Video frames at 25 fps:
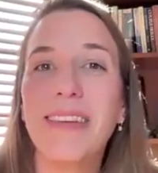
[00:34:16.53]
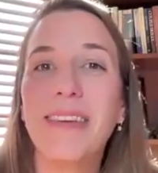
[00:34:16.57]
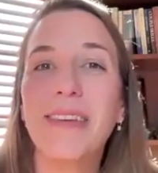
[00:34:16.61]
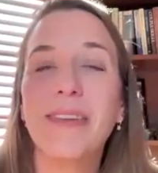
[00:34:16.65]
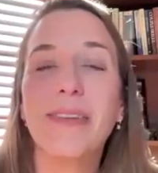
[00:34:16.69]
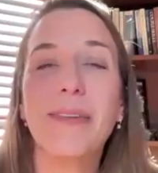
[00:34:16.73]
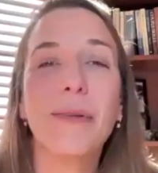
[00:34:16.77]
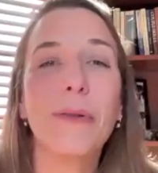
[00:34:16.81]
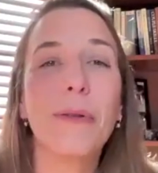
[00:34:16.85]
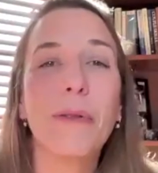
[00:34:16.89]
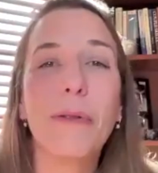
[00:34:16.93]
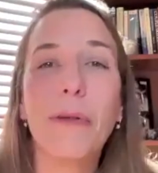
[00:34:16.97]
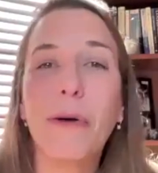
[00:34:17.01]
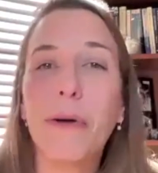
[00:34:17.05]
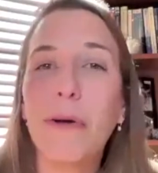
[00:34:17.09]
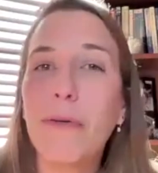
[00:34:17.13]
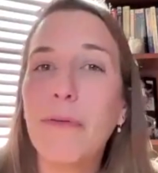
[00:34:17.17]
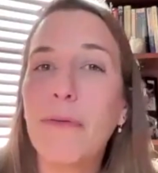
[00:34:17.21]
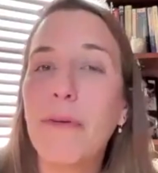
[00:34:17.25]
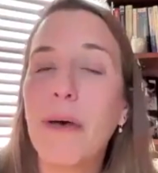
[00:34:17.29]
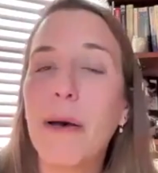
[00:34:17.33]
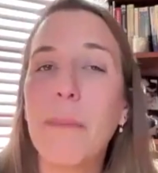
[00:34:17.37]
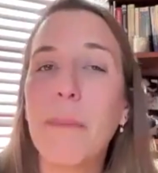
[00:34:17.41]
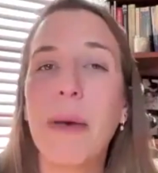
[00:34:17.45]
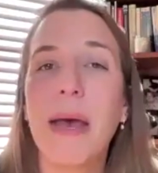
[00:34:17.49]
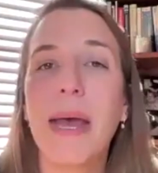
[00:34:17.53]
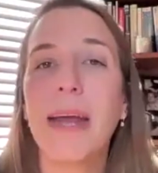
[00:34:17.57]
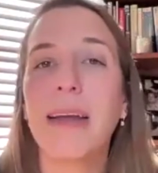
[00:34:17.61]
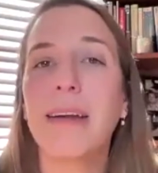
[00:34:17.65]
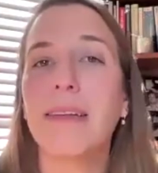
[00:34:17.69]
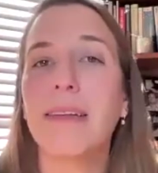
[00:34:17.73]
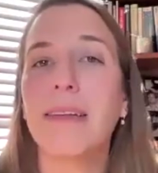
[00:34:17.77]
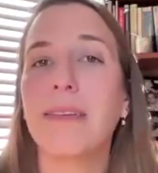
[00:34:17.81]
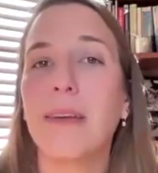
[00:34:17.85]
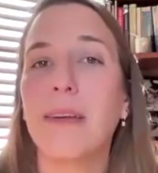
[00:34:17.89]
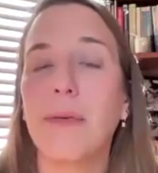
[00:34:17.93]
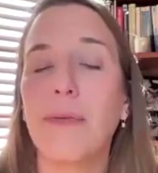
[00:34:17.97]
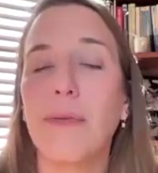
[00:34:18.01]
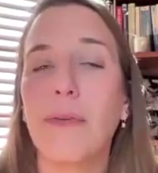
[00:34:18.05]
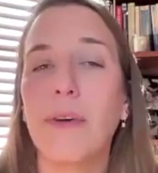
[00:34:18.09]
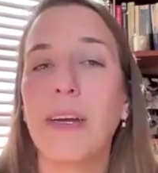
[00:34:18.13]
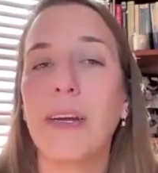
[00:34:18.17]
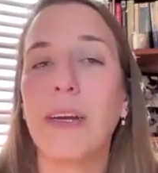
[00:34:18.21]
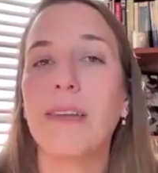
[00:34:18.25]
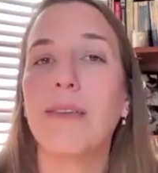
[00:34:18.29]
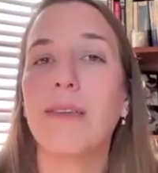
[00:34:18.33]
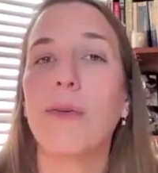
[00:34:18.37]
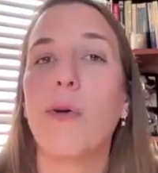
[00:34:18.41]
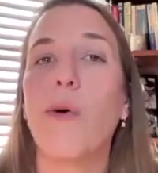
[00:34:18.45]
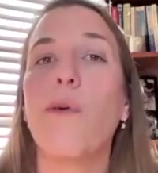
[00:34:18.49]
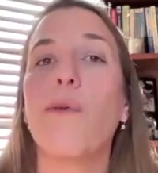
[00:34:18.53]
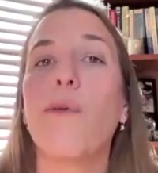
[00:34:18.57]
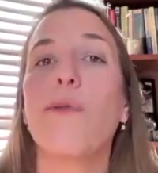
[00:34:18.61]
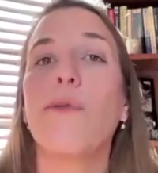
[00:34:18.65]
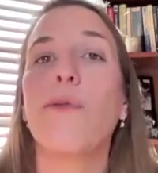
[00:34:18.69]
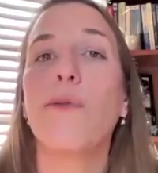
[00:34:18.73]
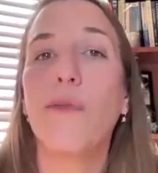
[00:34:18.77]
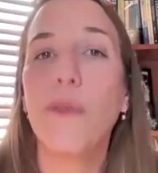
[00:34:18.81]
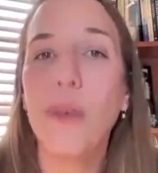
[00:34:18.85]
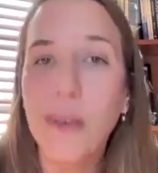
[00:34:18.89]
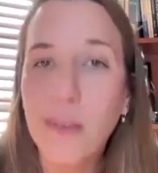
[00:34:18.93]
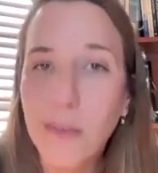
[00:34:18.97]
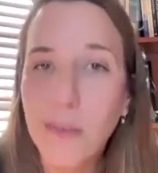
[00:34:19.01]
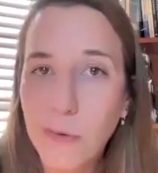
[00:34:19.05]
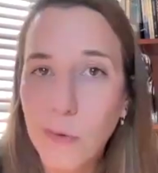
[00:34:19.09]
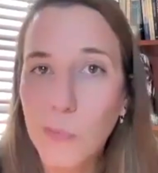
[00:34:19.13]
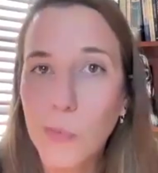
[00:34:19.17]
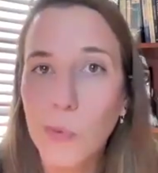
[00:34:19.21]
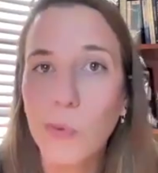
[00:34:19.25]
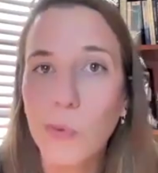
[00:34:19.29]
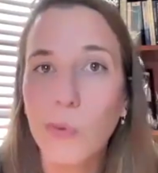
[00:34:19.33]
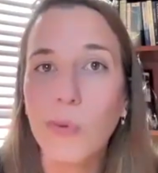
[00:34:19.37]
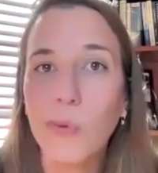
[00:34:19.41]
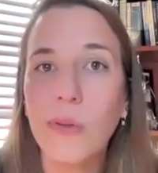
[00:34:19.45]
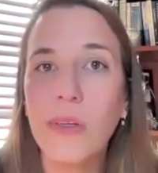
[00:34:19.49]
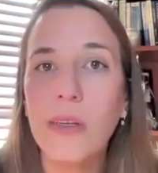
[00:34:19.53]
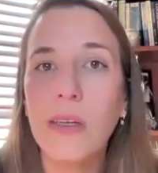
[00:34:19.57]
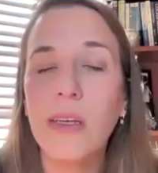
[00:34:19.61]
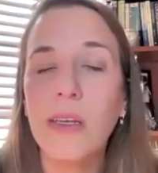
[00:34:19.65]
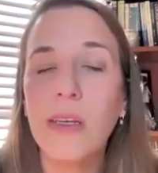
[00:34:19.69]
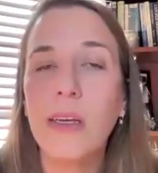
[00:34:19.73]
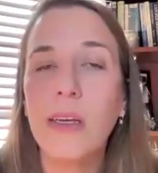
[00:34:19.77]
because a lot of our pain and suffering is not fixable.